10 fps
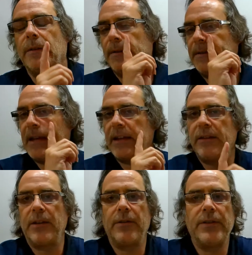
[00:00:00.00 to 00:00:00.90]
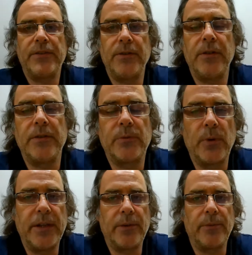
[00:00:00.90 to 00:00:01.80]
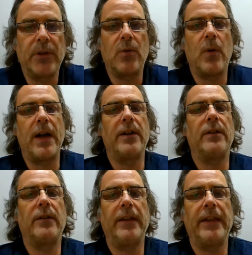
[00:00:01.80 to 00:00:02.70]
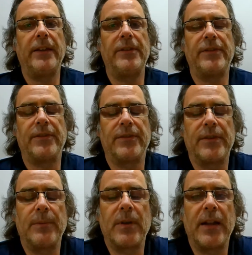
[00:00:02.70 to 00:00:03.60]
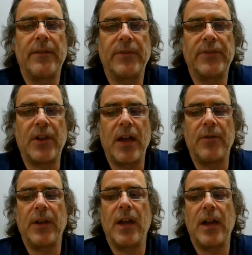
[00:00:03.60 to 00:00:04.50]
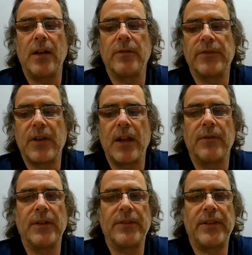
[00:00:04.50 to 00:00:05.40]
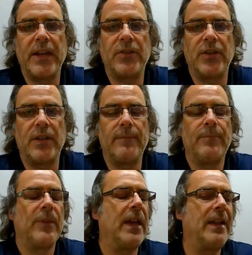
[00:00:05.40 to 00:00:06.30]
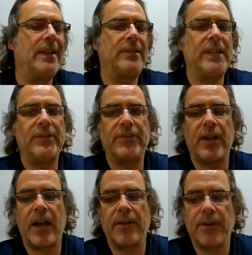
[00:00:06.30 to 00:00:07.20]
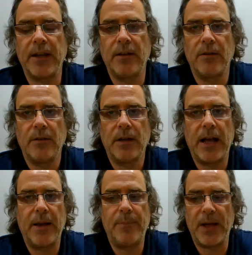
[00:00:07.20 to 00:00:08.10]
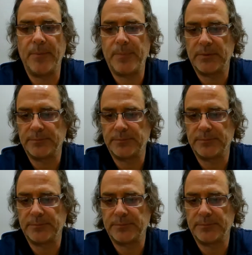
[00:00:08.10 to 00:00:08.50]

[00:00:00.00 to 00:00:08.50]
Secondary students, what you require is some kind of a soldering iron, soldering station, and a desoldering pump.